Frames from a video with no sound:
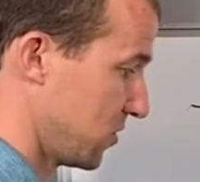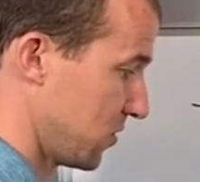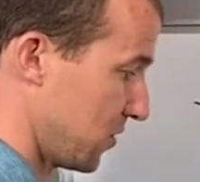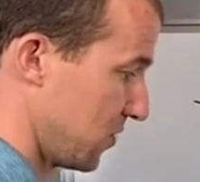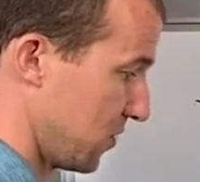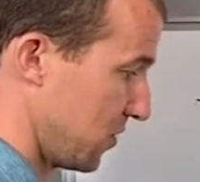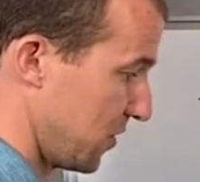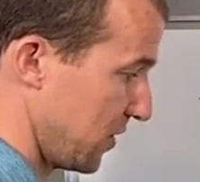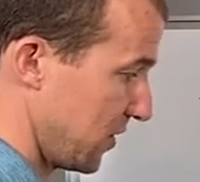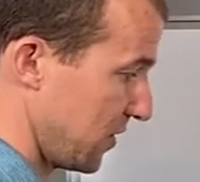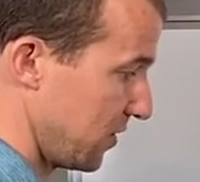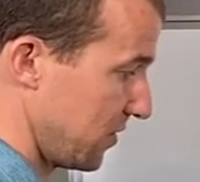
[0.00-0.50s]

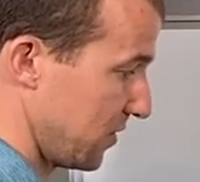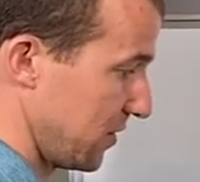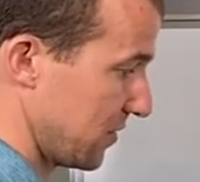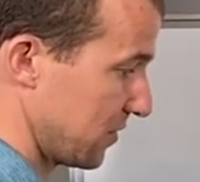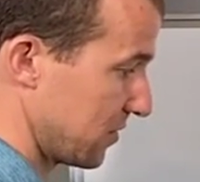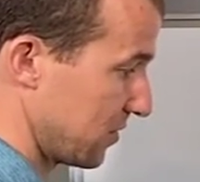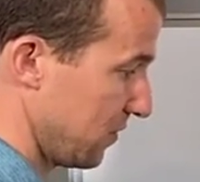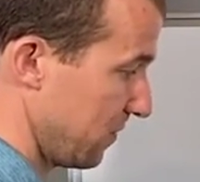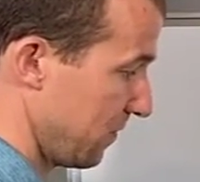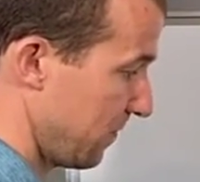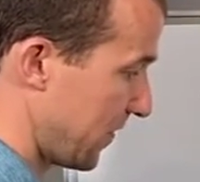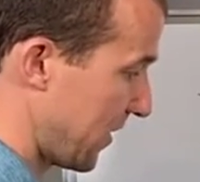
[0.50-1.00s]
So then
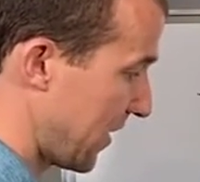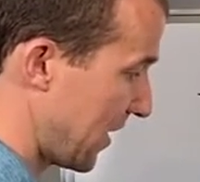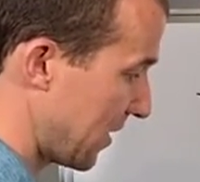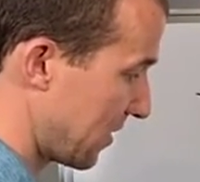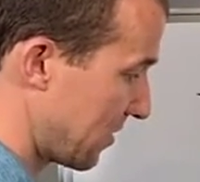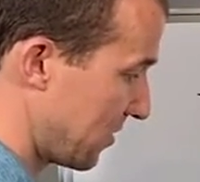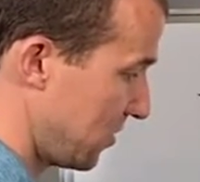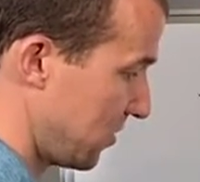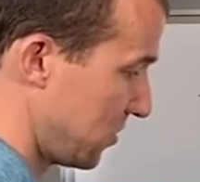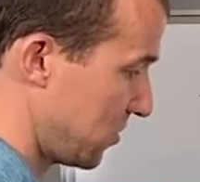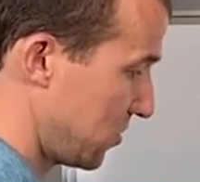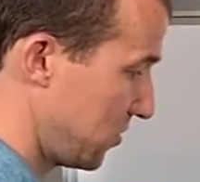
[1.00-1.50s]
this
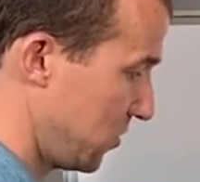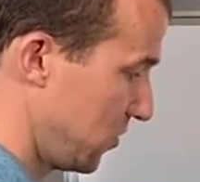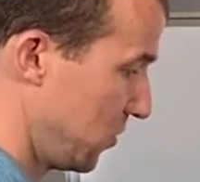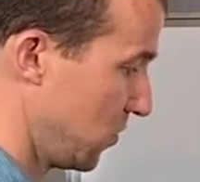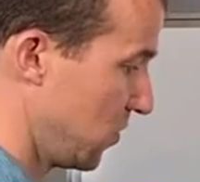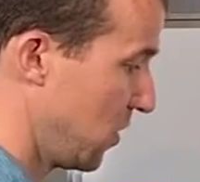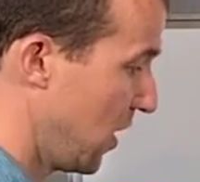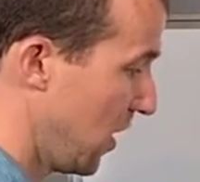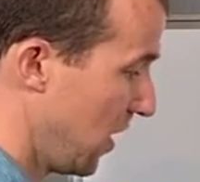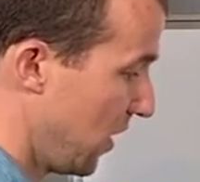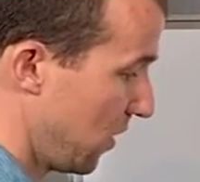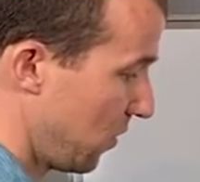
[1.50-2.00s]
lymphatic
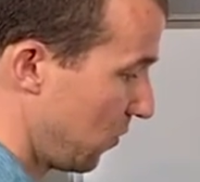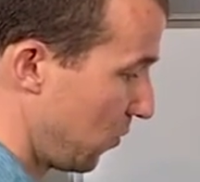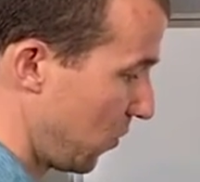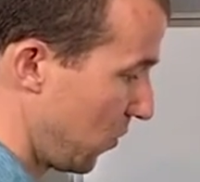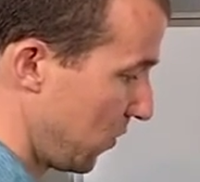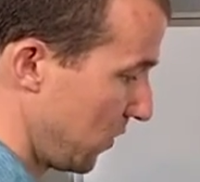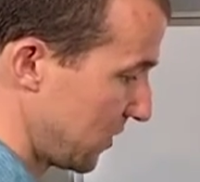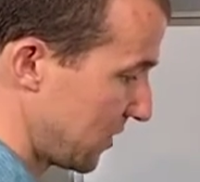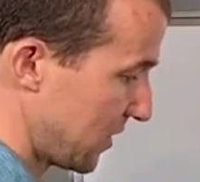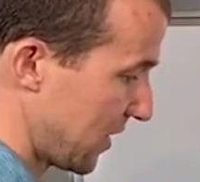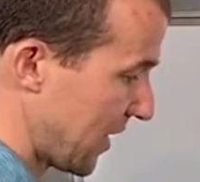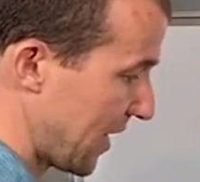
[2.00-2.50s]
tissue
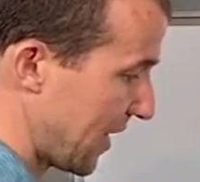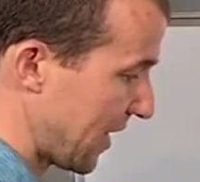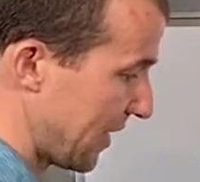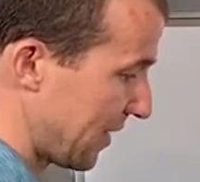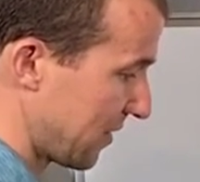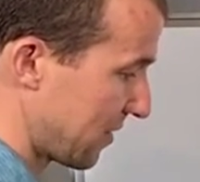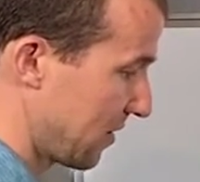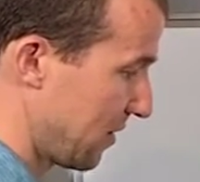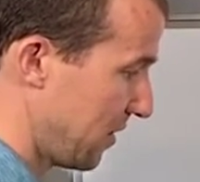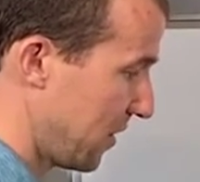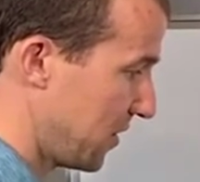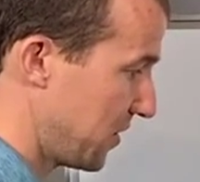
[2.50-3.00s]
will
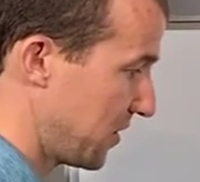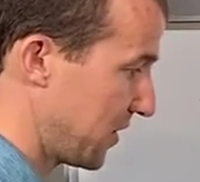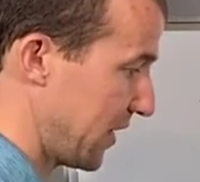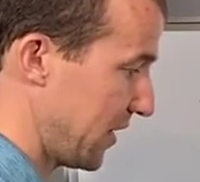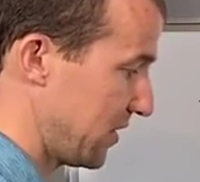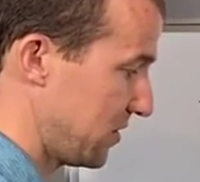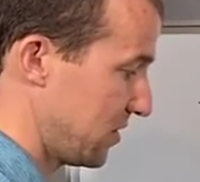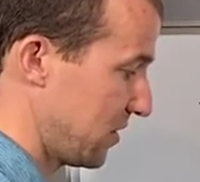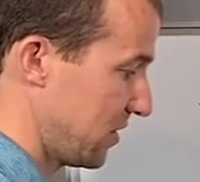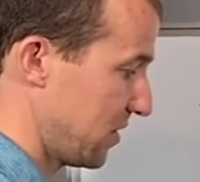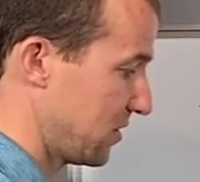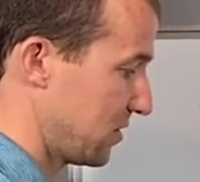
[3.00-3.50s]
attack
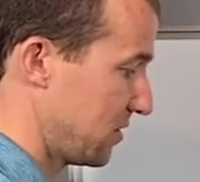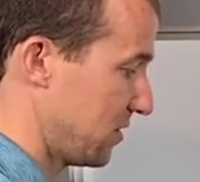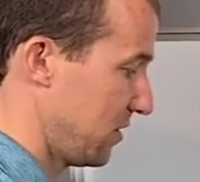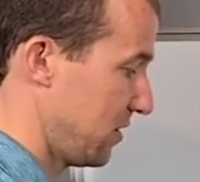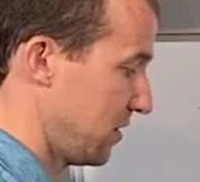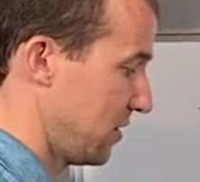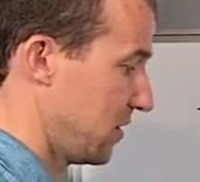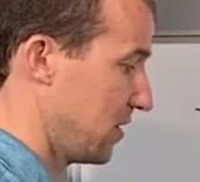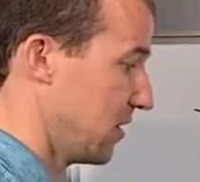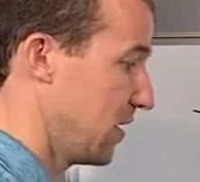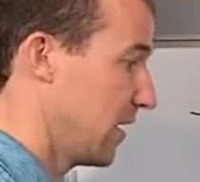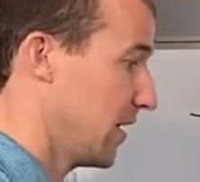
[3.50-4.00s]

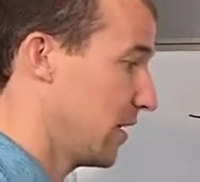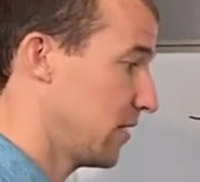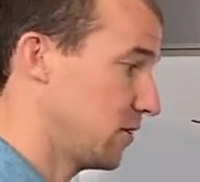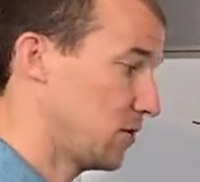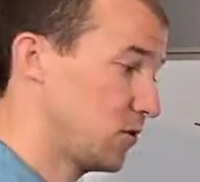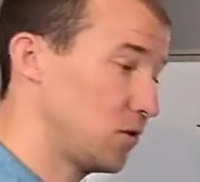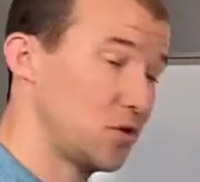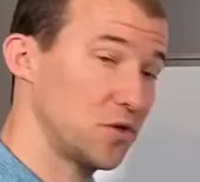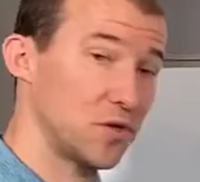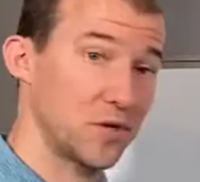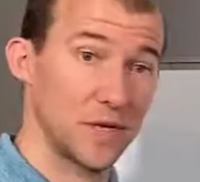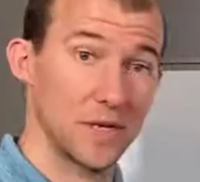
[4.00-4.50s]
undigested
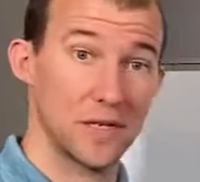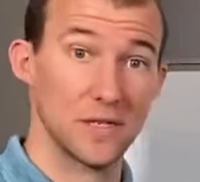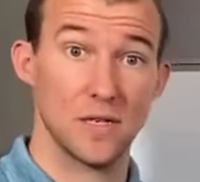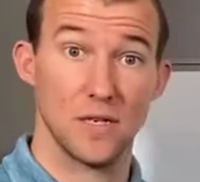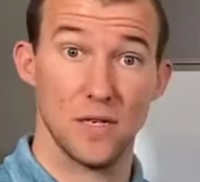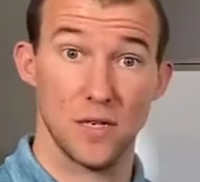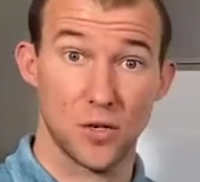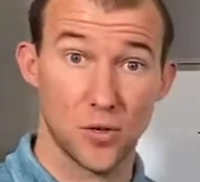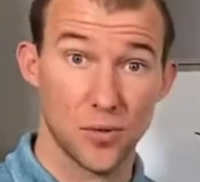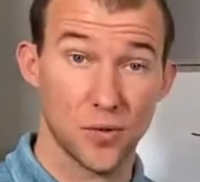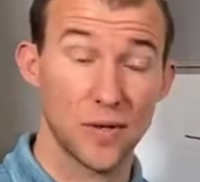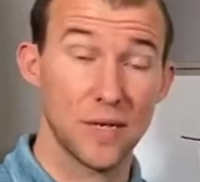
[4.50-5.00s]
nutrients,
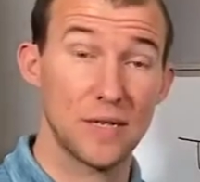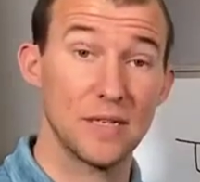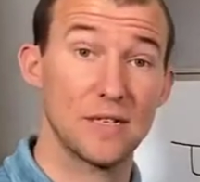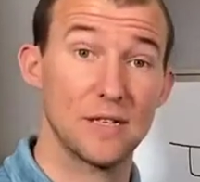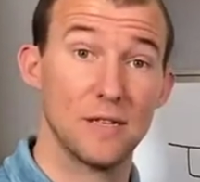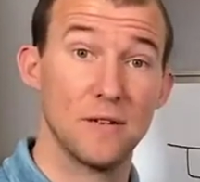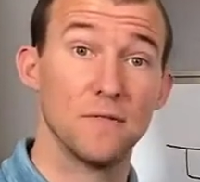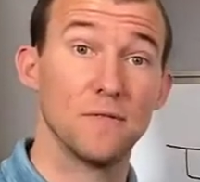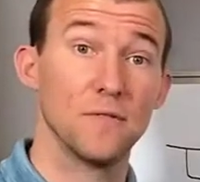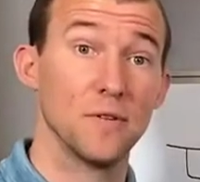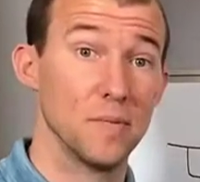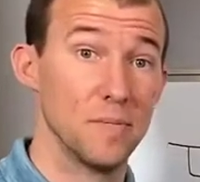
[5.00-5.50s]
and it creates
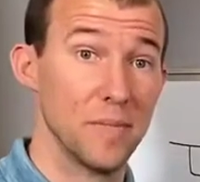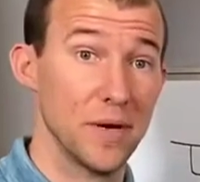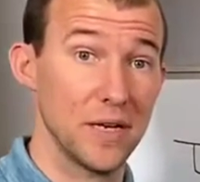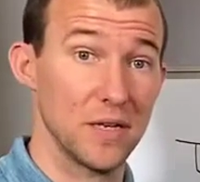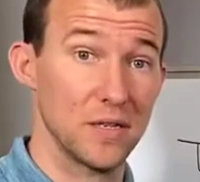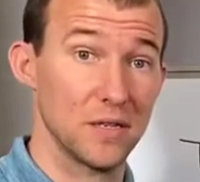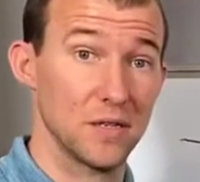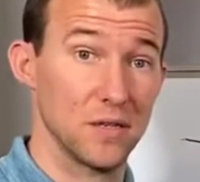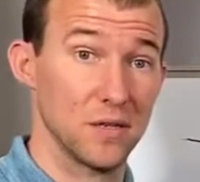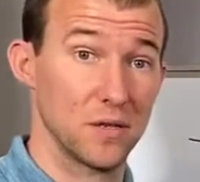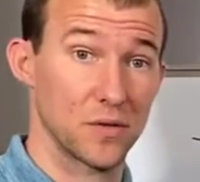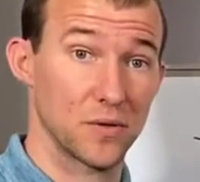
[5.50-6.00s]

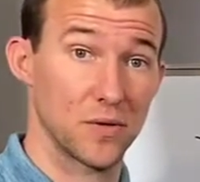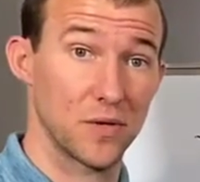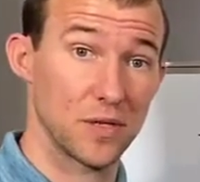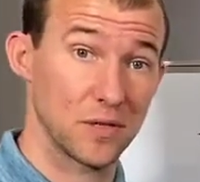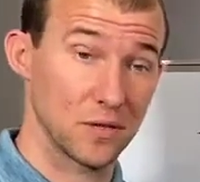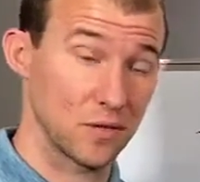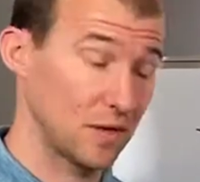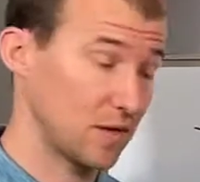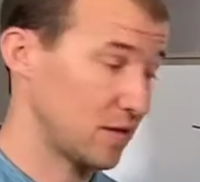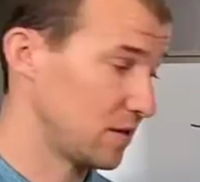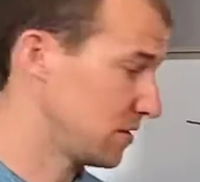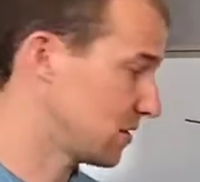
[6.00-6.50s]
inflammation,
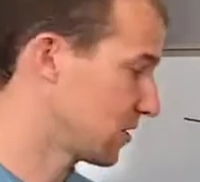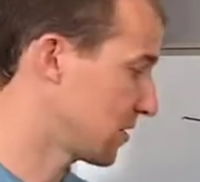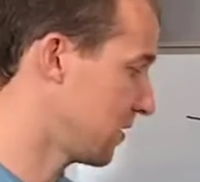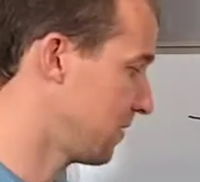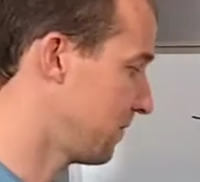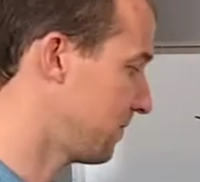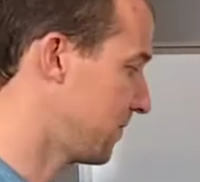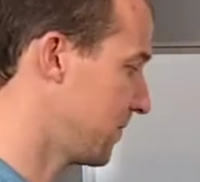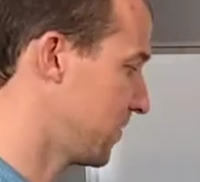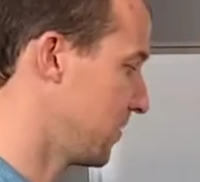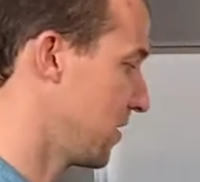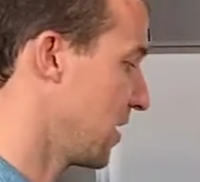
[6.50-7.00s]
creates a lot of
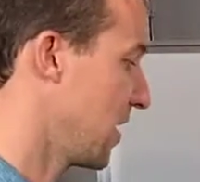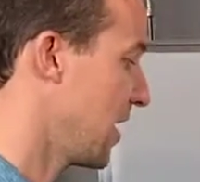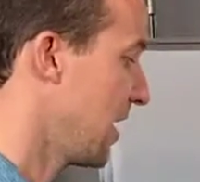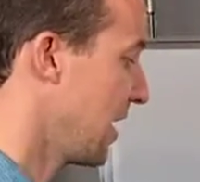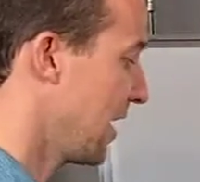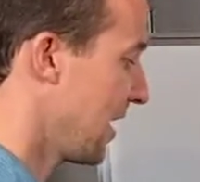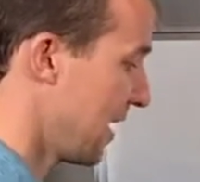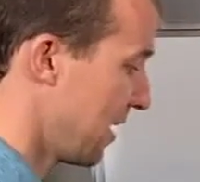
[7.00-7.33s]
discomfort,